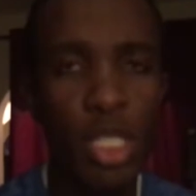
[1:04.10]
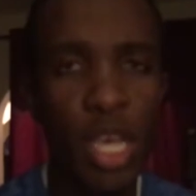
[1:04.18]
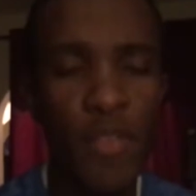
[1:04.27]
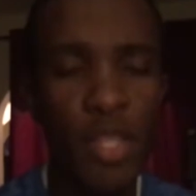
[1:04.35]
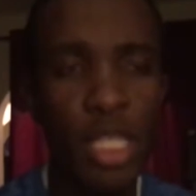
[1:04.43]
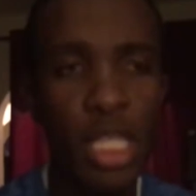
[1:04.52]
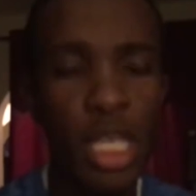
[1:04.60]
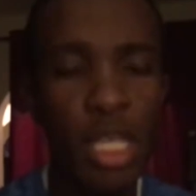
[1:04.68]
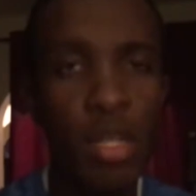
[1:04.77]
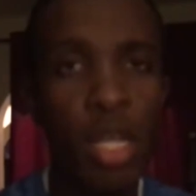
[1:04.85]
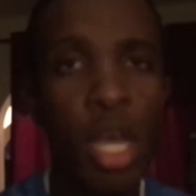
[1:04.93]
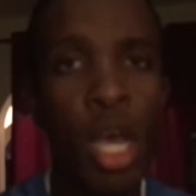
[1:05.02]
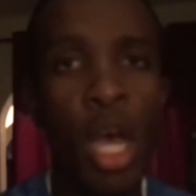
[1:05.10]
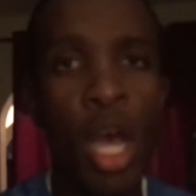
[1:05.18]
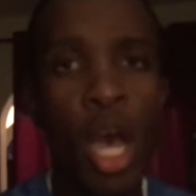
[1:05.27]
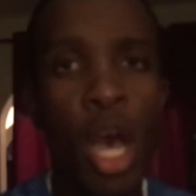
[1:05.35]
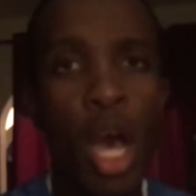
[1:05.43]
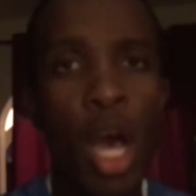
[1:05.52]
17,
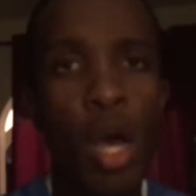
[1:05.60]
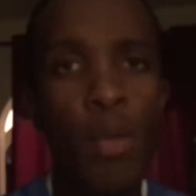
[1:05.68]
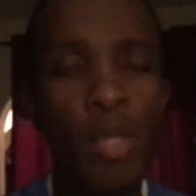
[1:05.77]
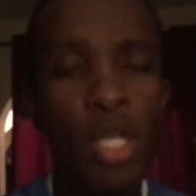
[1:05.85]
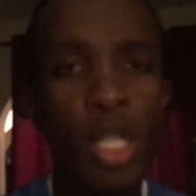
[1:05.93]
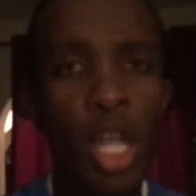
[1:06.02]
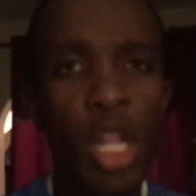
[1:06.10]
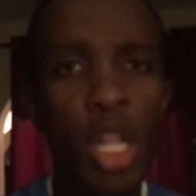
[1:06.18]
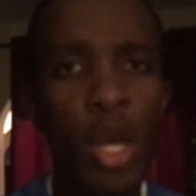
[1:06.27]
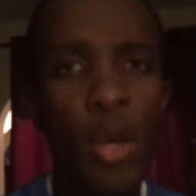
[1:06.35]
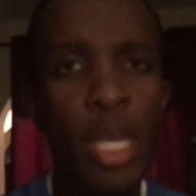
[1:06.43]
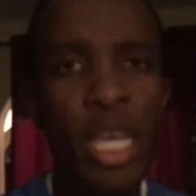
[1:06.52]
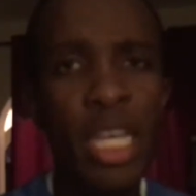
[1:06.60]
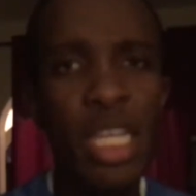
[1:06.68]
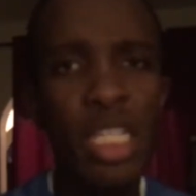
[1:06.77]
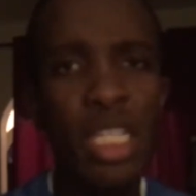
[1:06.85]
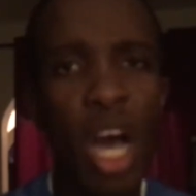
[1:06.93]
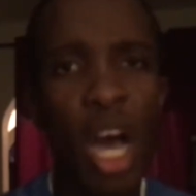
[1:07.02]
Tilolo,
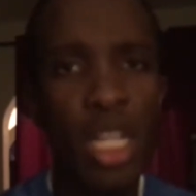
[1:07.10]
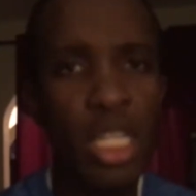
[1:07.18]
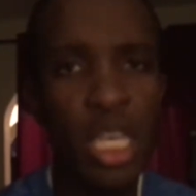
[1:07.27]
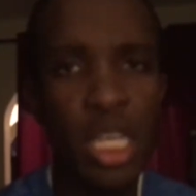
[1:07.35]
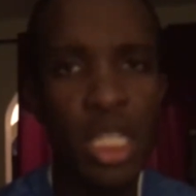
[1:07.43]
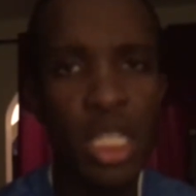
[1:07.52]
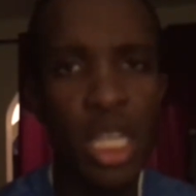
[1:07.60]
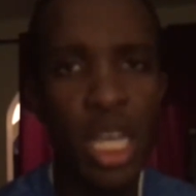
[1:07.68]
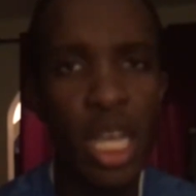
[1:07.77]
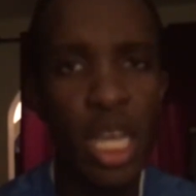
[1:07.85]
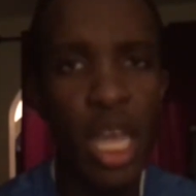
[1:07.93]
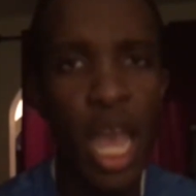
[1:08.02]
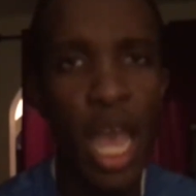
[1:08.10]
he's autistic,